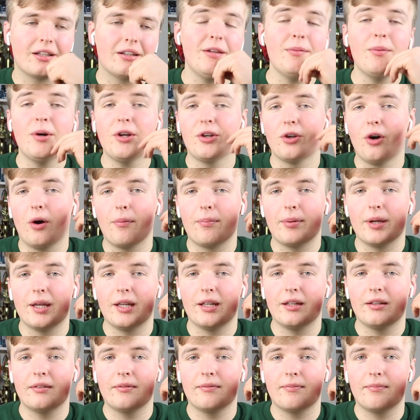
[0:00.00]
He might not
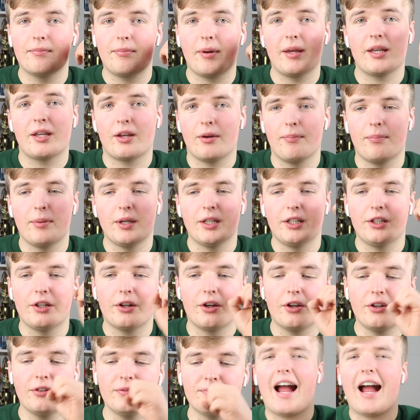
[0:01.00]
be, but he could be, you know.